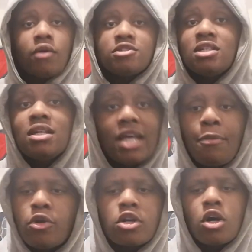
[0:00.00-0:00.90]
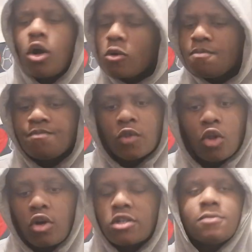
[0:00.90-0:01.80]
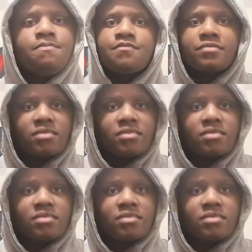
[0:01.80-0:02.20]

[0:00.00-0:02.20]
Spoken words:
Obviously, Kepa in goal. Look,